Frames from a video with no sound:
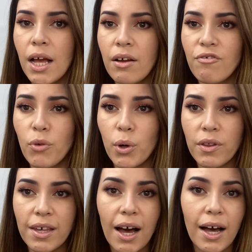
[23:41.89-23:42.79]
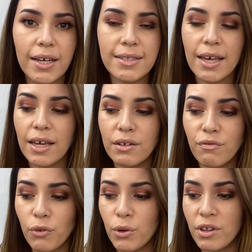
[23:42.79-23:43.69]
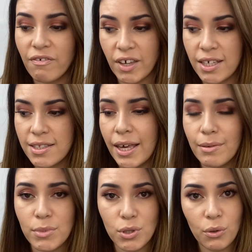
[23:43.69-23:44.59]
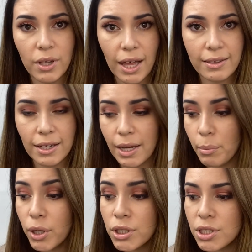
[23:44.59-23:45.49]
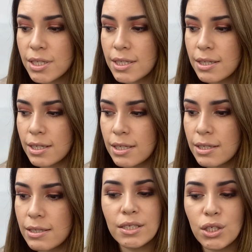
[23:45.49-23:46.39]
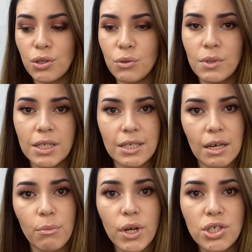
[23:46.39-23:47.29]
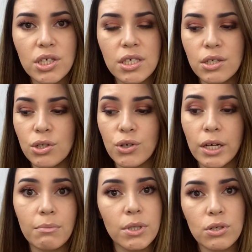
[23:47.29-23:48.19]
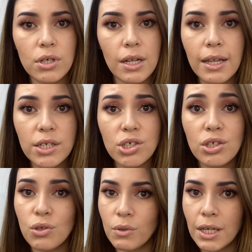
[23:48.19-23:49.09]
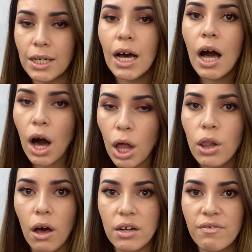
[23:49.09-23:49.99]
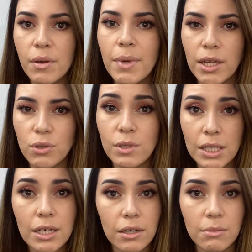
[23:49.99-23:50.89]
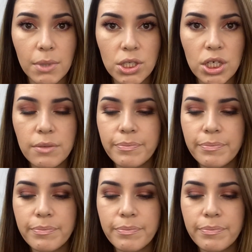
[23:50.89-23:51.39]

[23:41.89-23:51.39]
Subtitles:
For the eyes and for the face. I'm so glad that I purchased these. You need to get brushes, you're trying to build your collection, you need a lot of them and you need it on a budget.